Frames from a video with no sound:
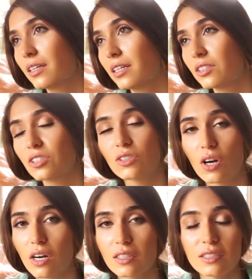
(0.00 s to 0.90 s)
in
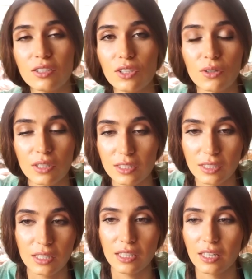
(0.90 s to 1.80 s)
stocks in New York
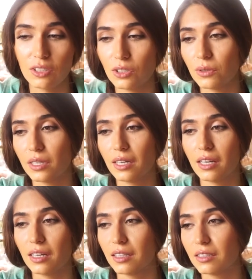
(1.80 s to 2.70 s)
City and do it
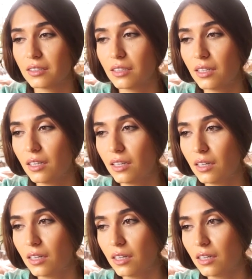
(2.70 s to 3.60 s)
and
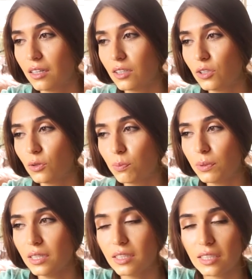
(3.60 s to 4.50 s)
you'll
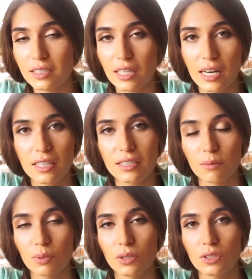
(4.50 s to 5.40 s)
be the exact
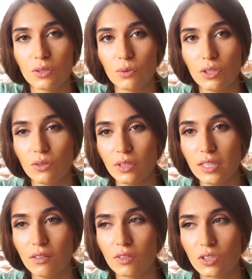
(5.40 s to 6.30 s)
same person when you
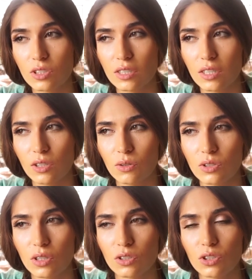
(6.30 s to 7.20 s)
leave. It's just that you
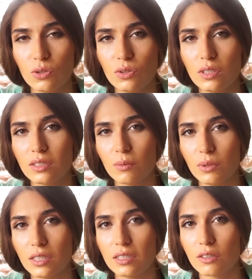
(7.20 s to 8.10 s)
start choosing to
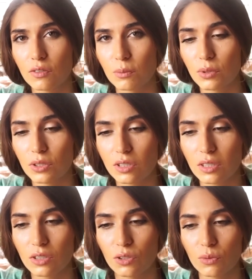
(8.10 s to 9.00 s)
be a different person
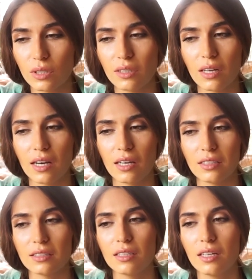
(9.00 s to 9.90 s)
because you
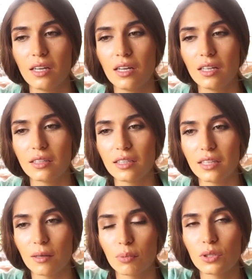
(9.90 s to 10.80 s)
realize that
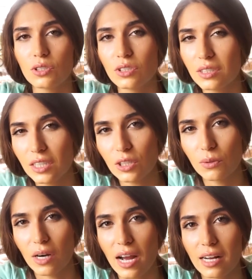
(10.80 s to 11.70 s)
that person that you
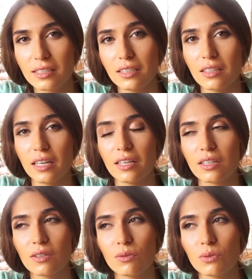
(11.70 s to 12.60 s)
were acting
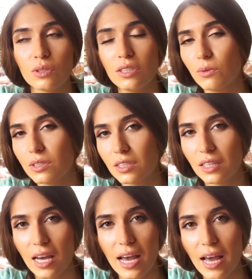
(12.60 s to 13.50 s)
like really
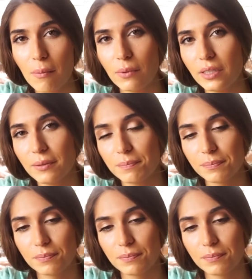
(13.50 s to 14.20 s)
wasn't that happy.